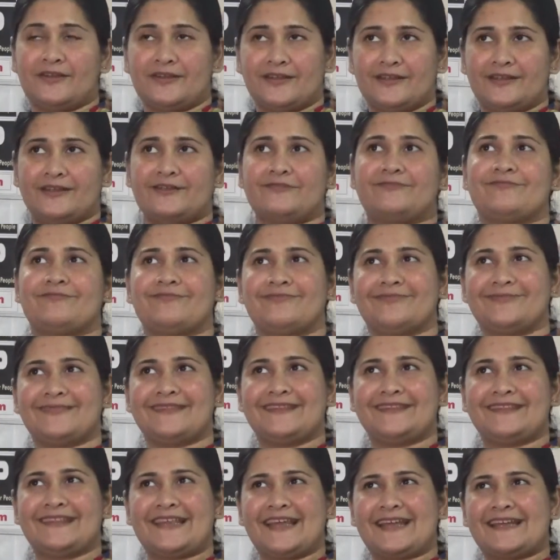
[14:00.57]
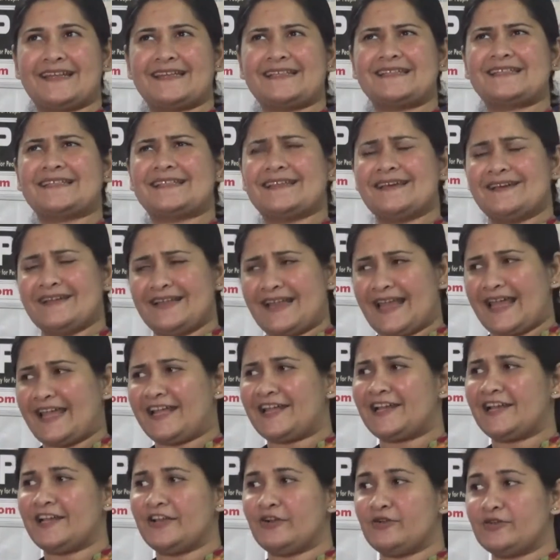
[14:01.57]
there is a
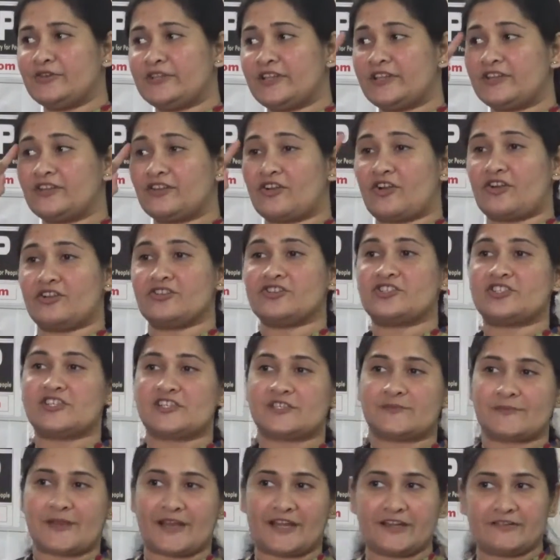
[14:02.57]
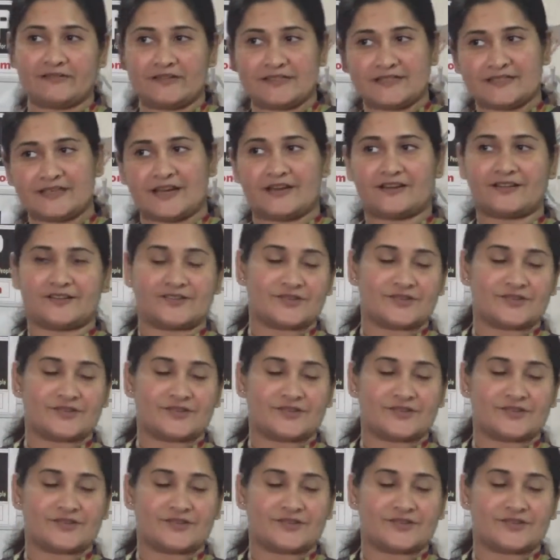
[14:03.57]
likelihood that the conscious mind will start